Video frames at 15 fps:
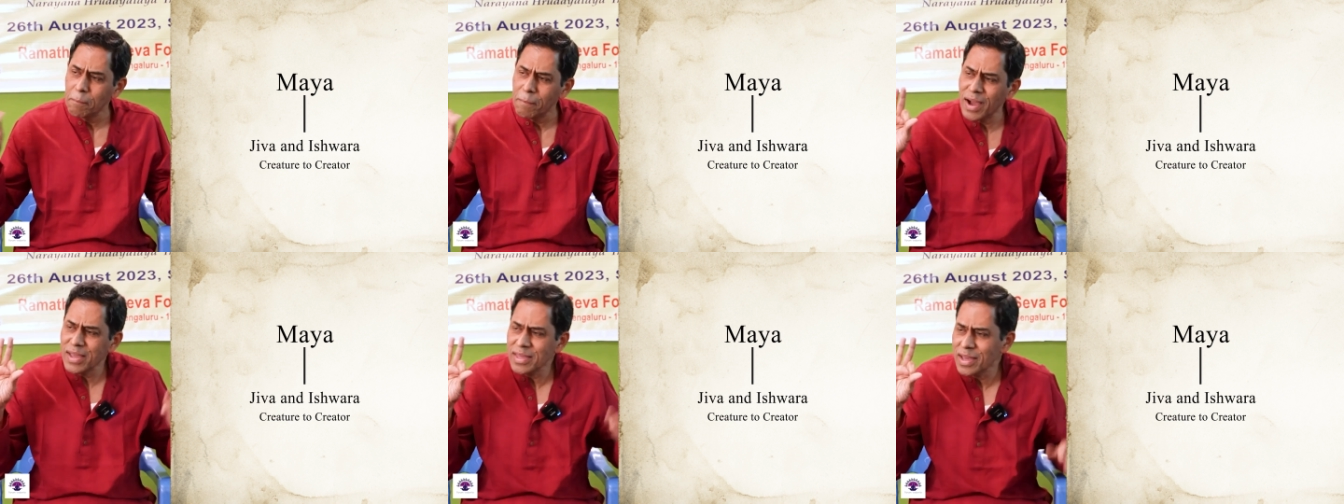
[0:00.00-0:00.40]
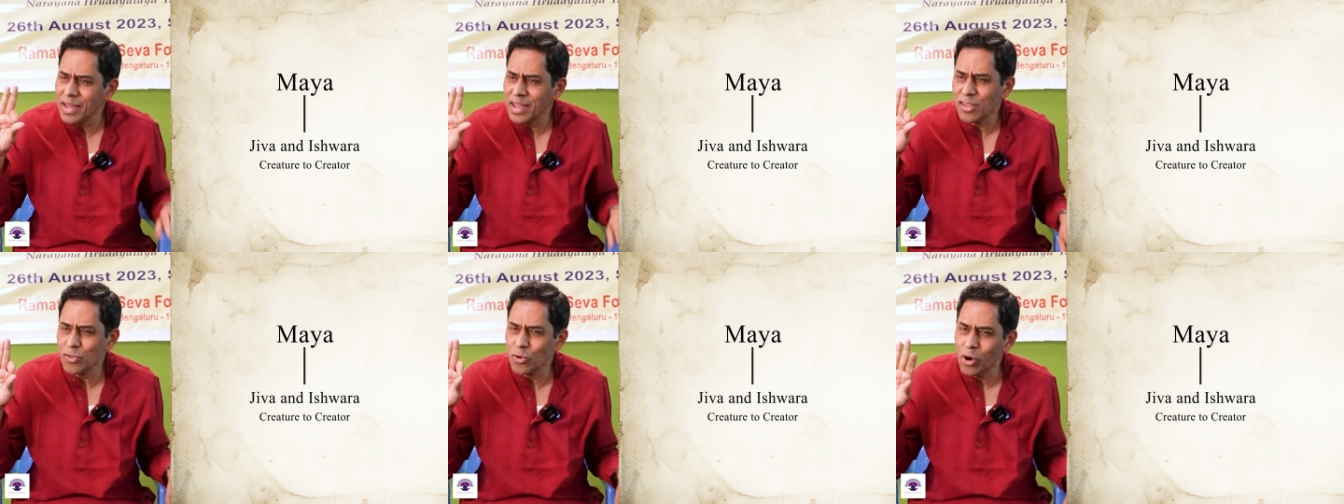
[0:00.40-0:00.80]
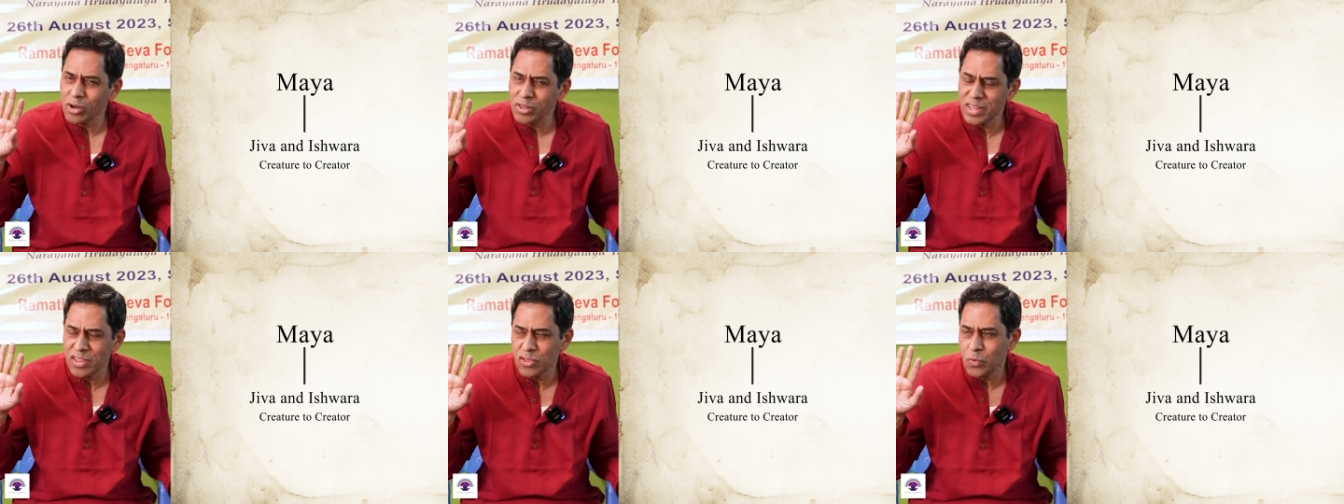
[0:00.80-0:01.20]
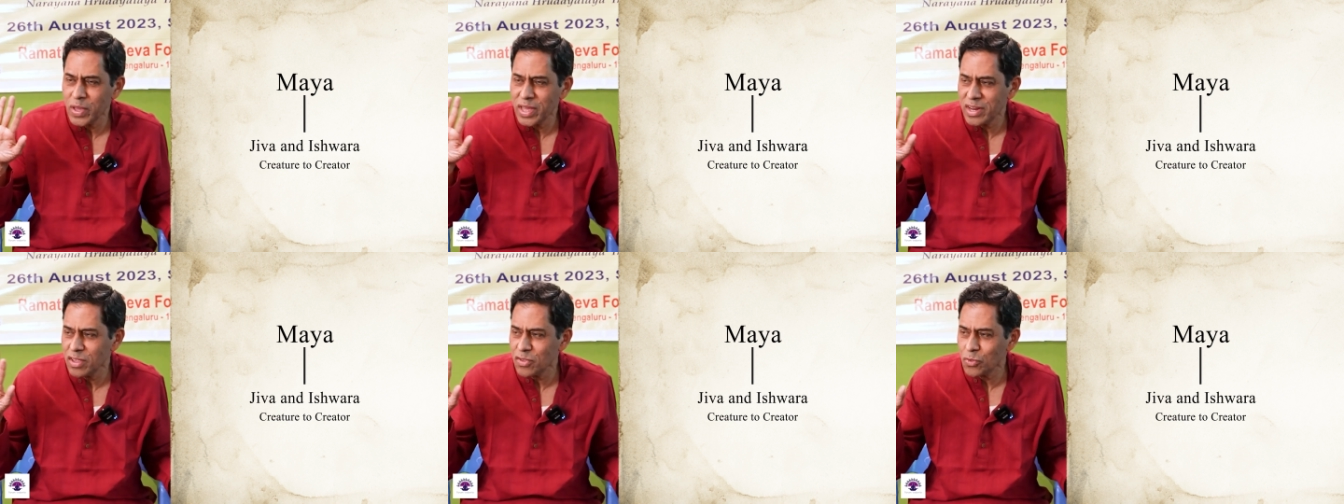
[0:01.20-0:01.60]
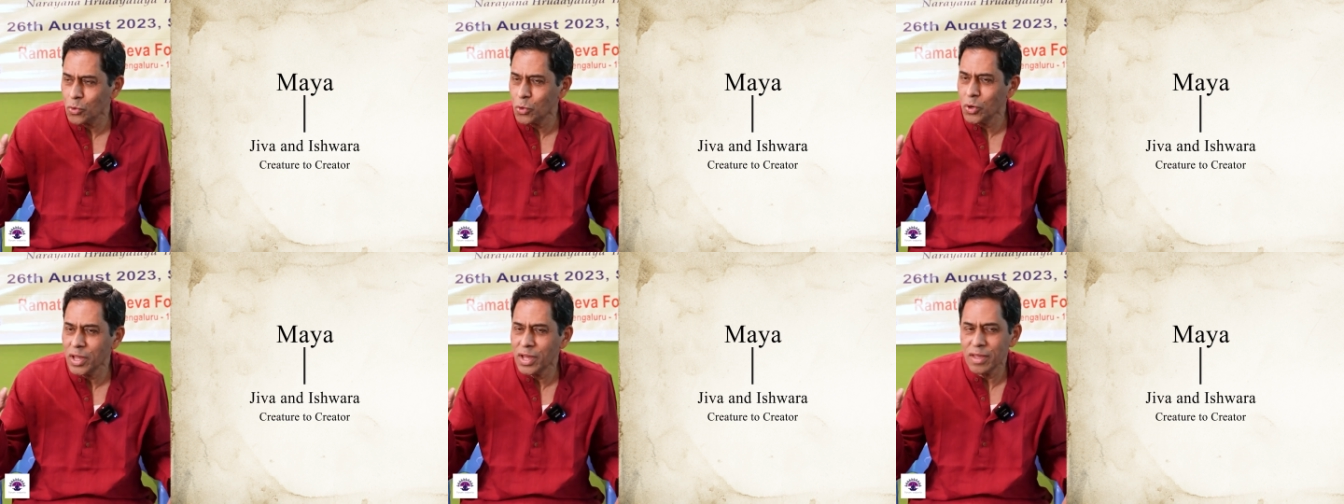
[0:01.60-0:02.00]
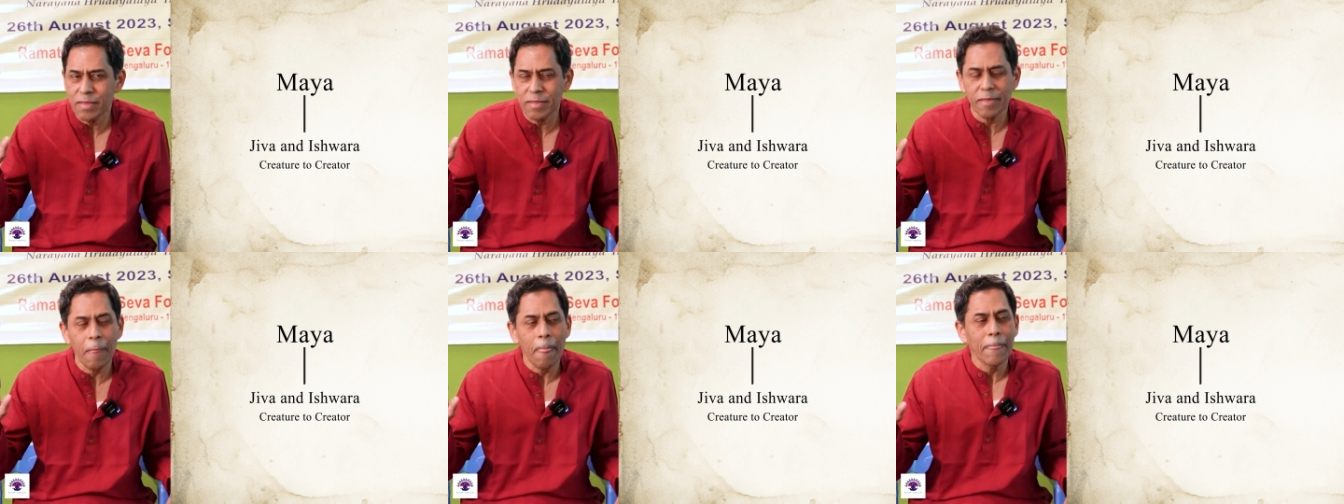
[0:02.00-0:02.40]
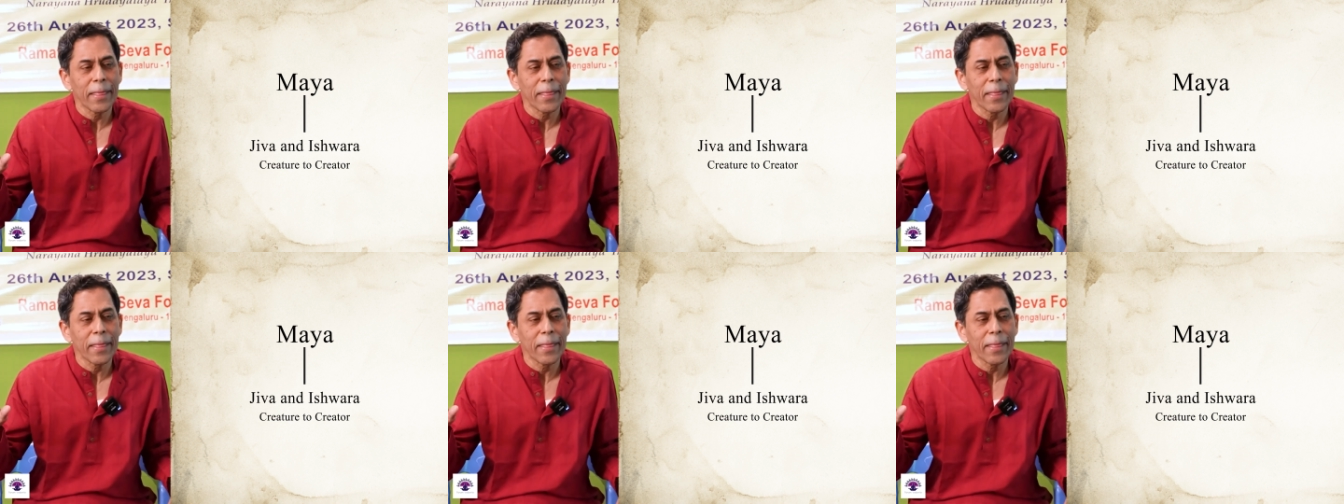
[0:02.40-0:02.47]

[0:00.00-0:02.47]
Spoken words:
Maya has got these various gunas.